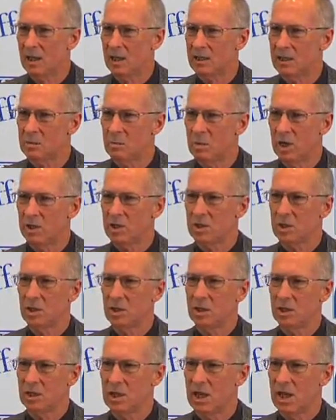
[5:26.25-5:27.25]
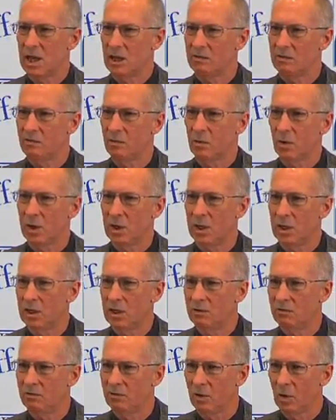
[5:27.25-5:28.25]
especially in
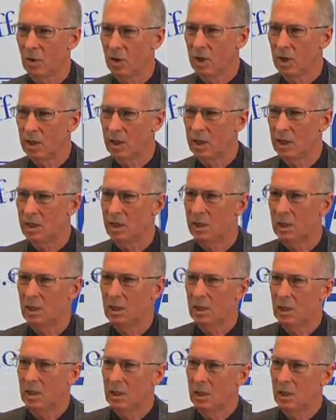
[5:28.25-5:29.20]
California and Florida and